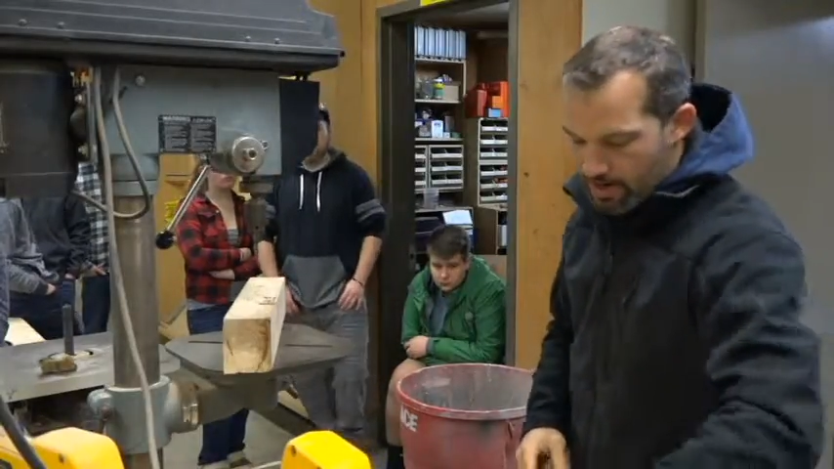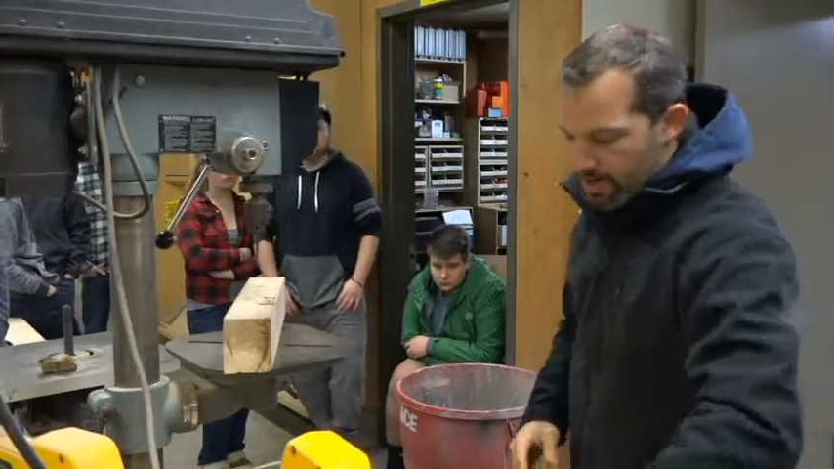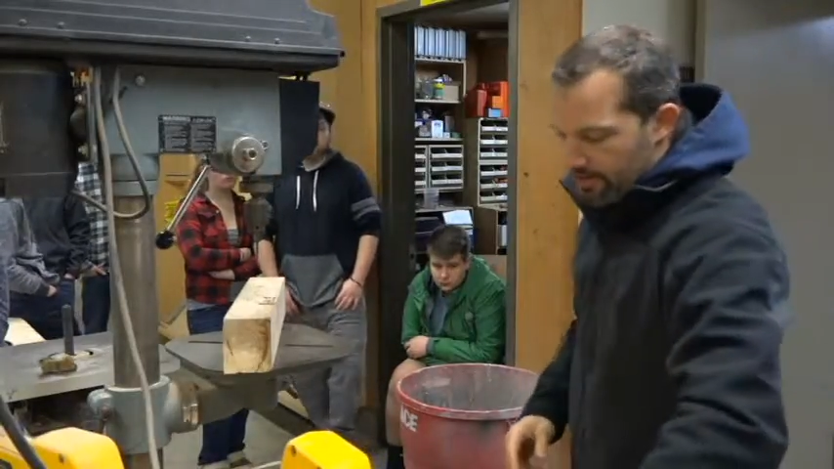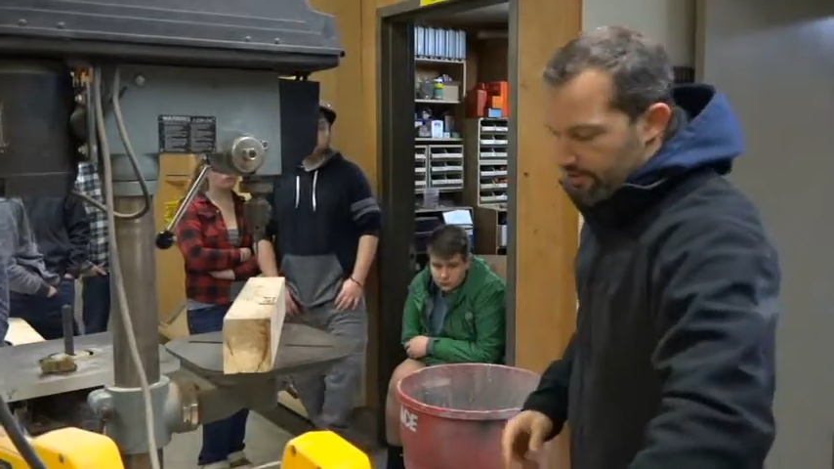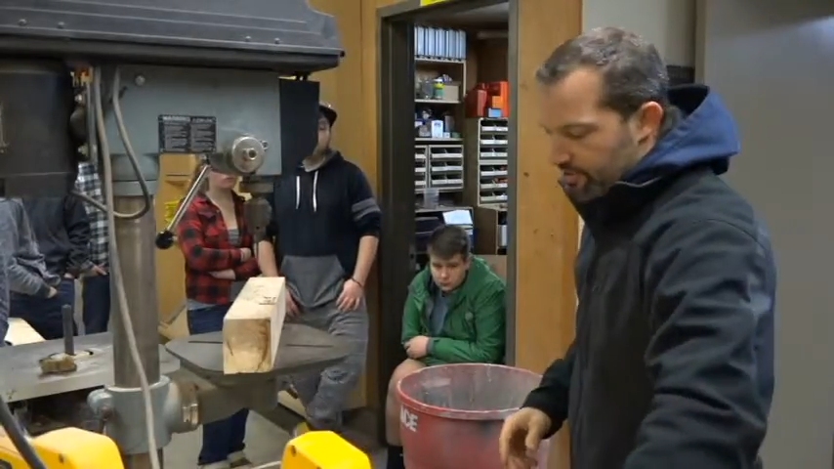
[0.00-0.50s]

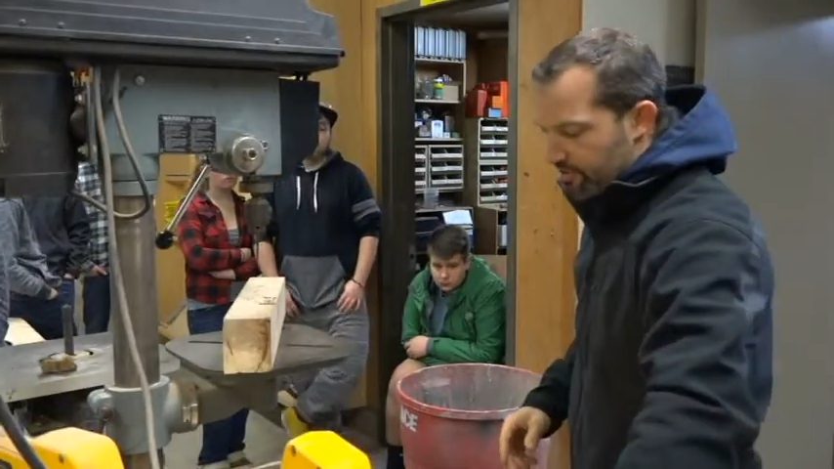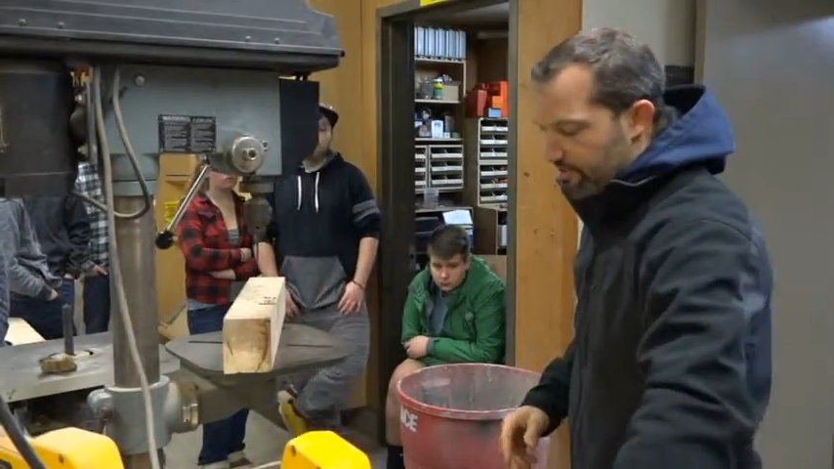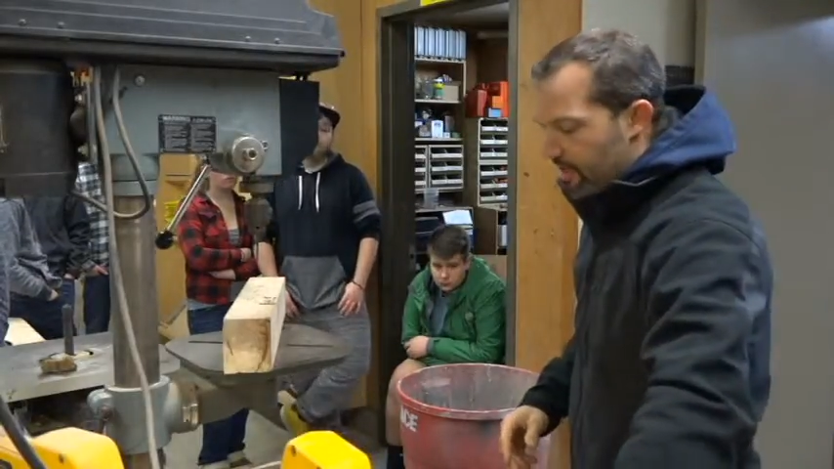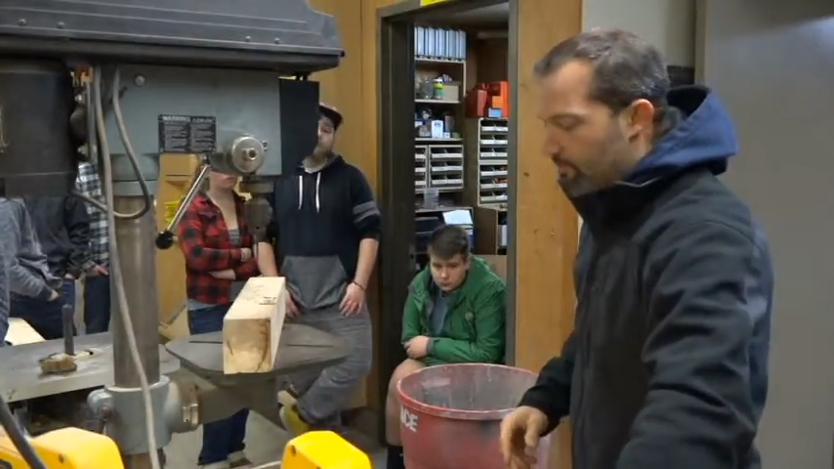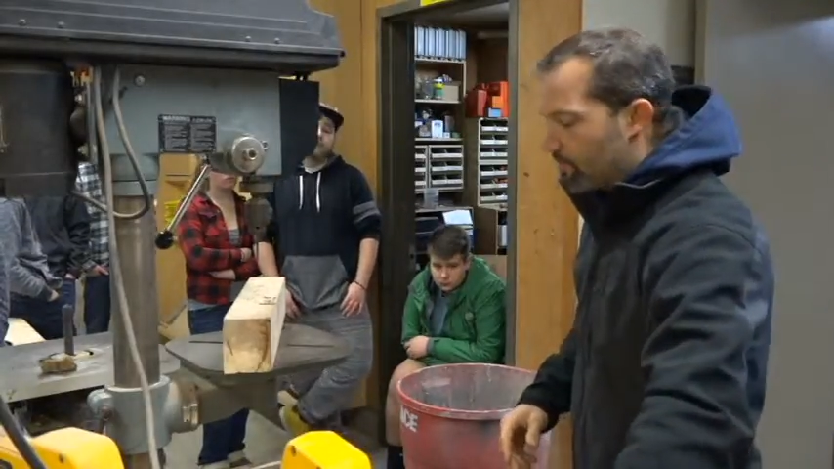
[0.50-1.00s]
and just
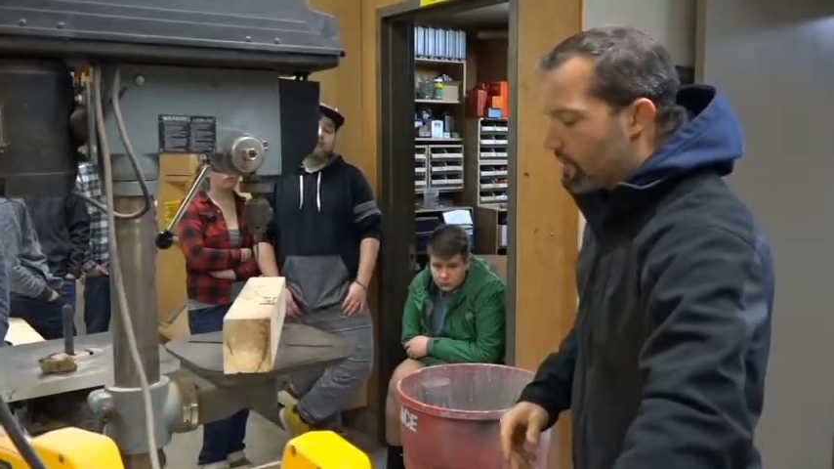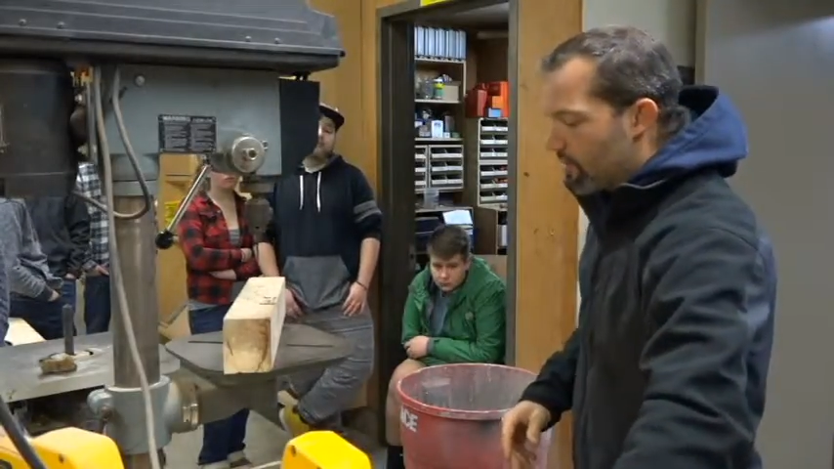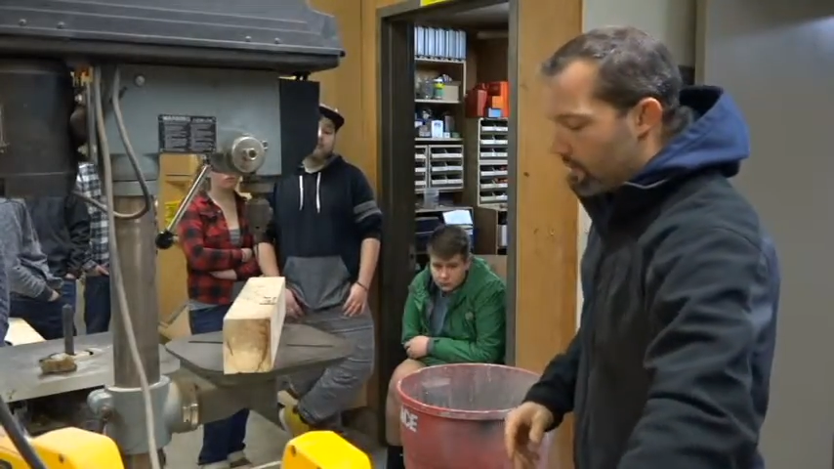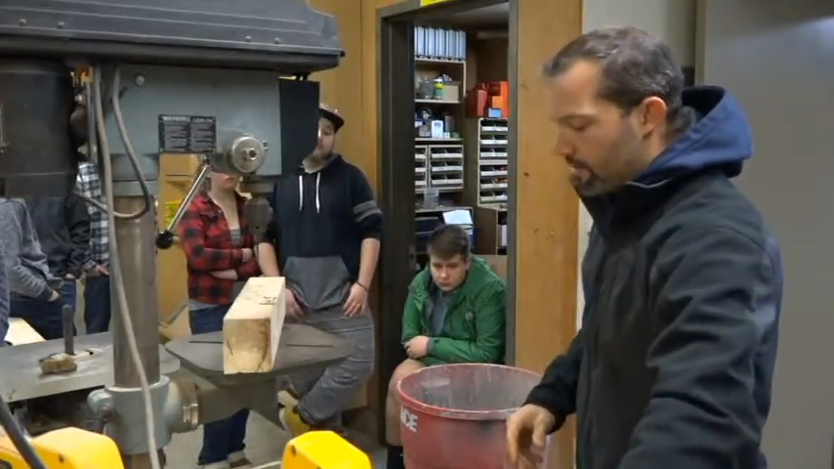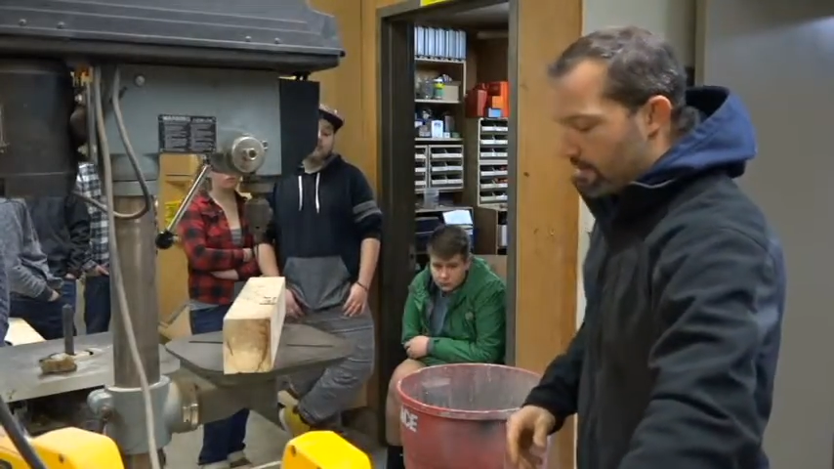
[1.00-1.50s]

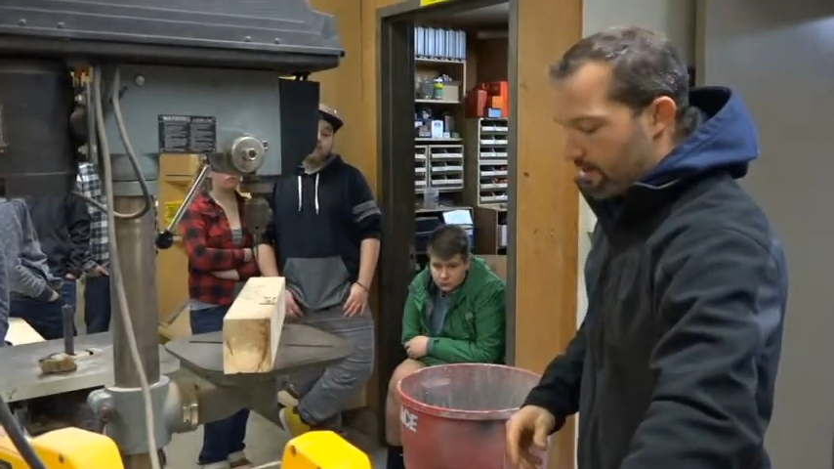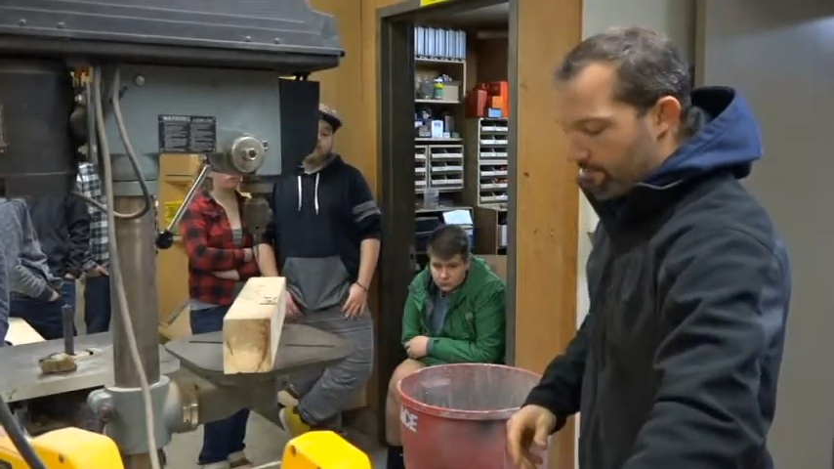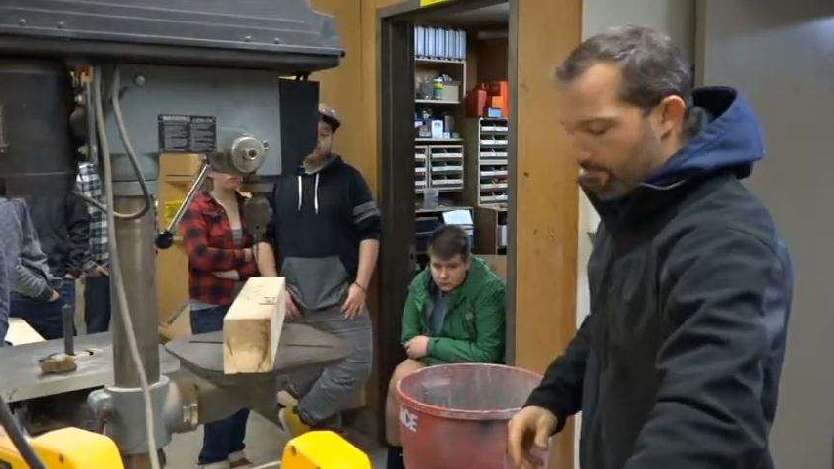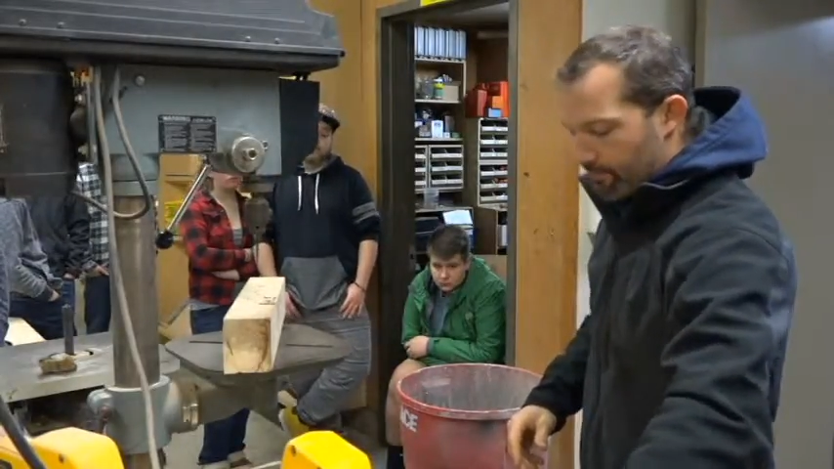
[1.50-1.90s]
temporarily